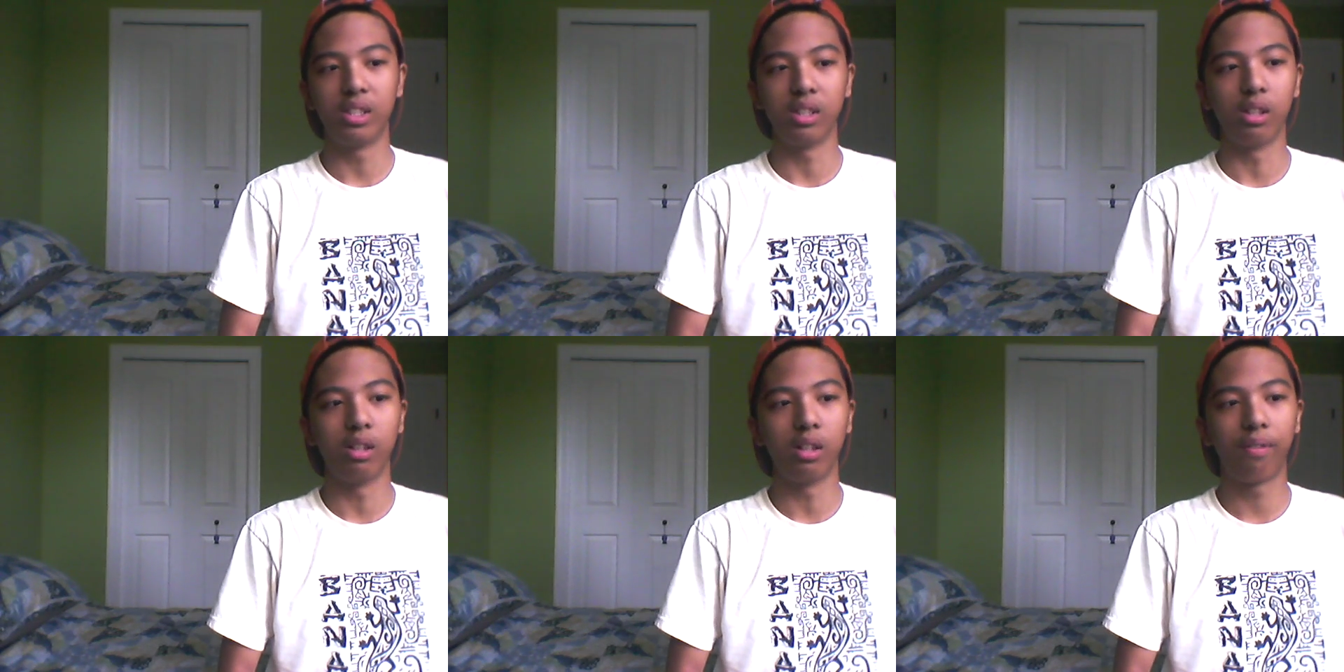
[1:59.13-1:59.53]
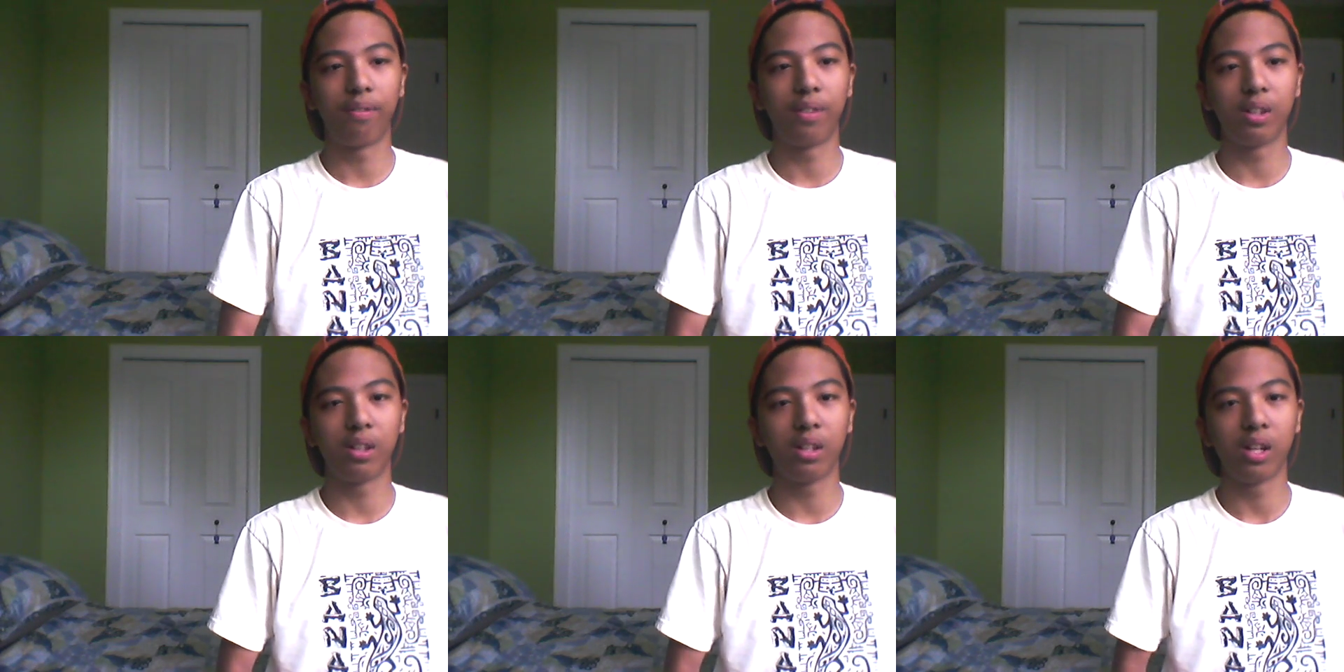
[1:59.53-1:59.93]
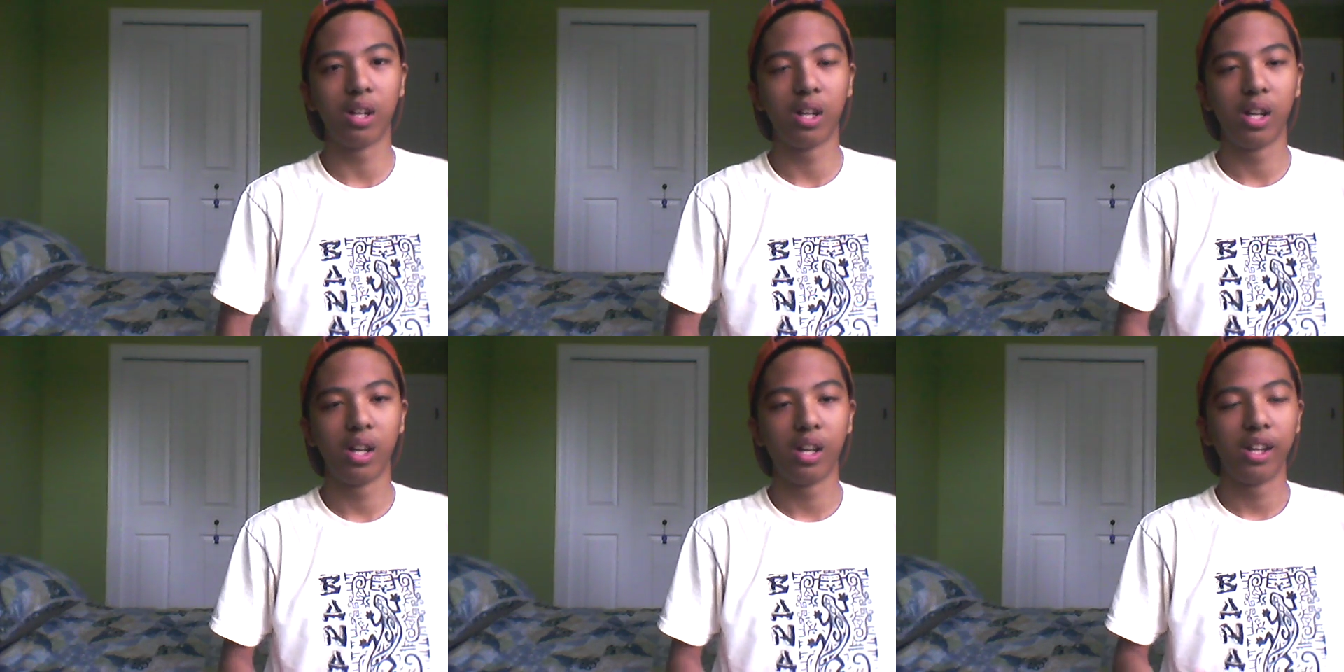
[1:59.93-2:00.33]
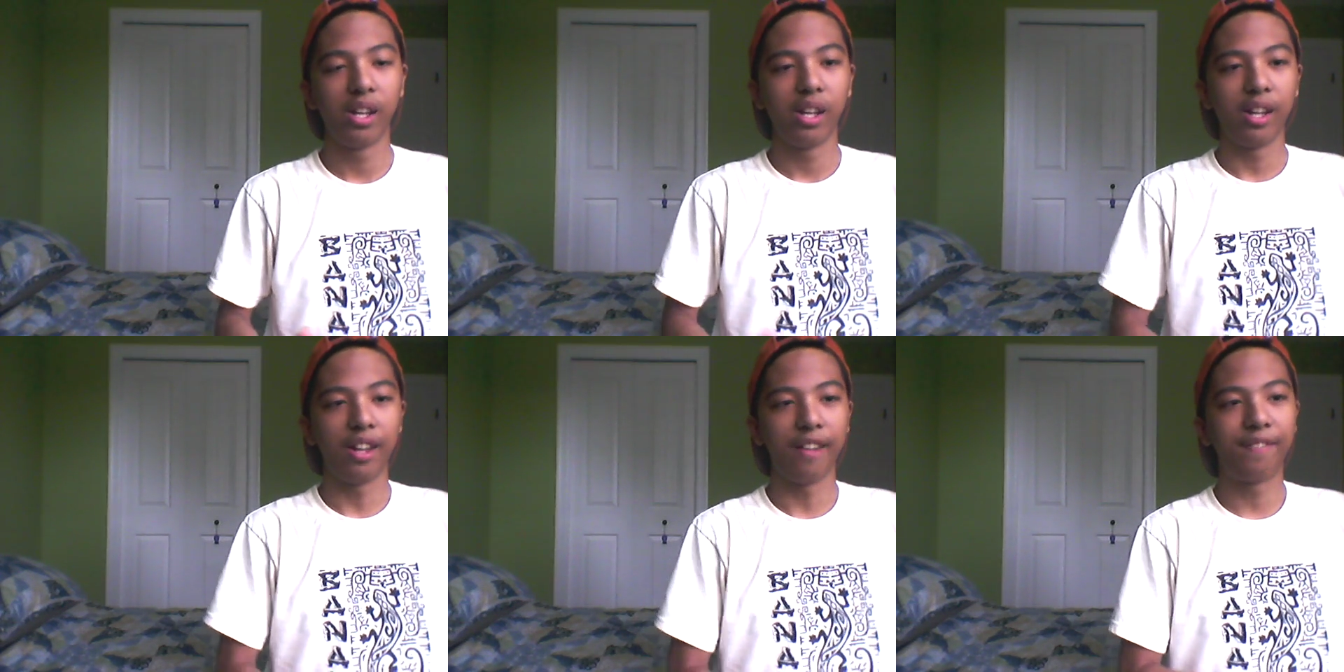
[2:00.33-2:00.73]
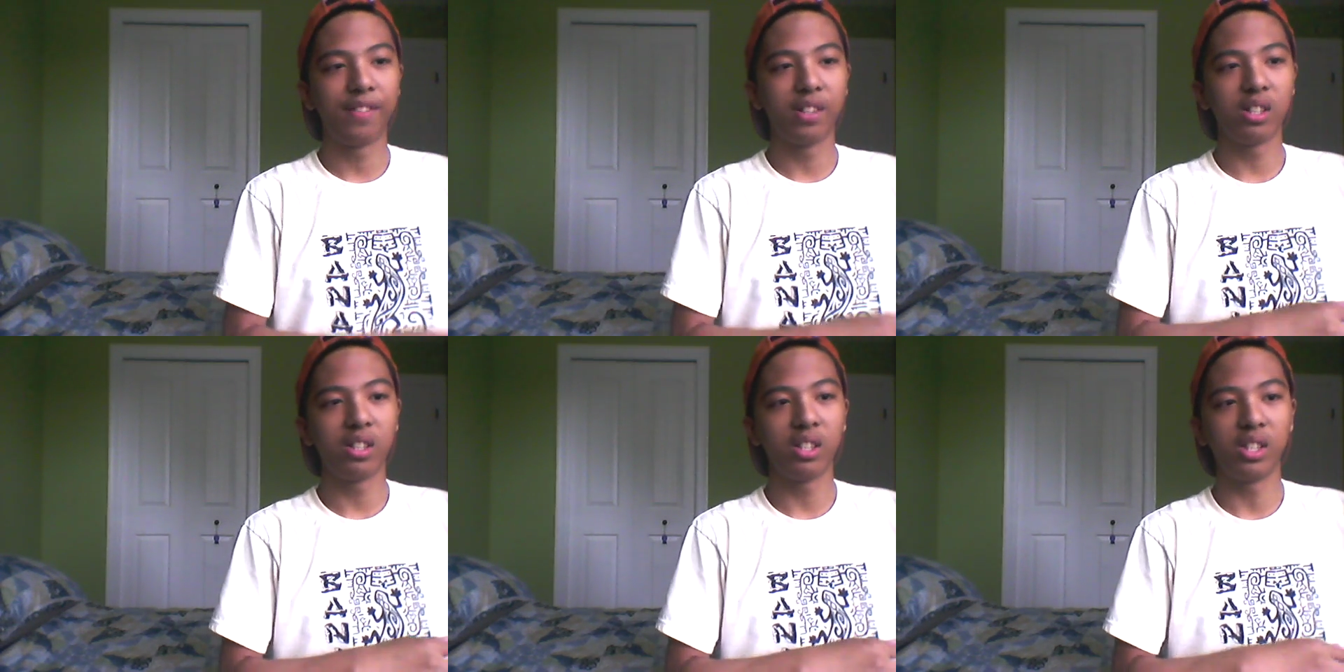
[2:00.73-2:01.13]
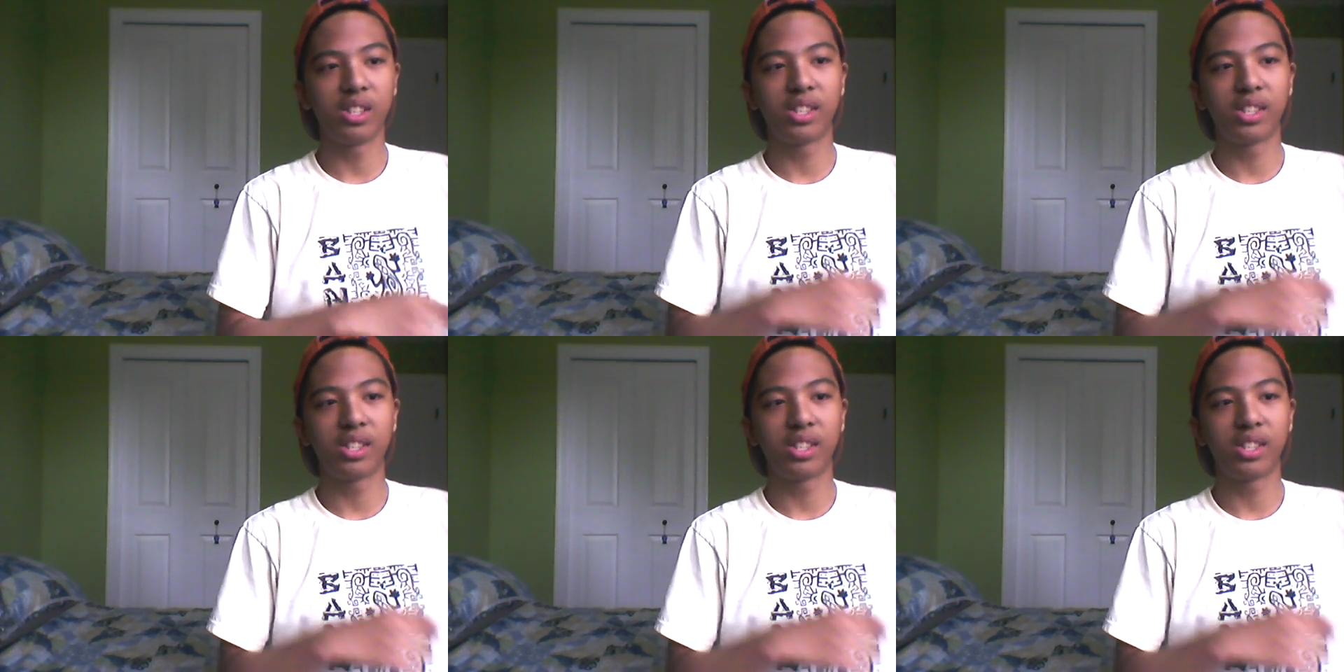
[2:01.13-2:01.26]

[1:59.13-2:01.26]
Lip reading: so if you're in the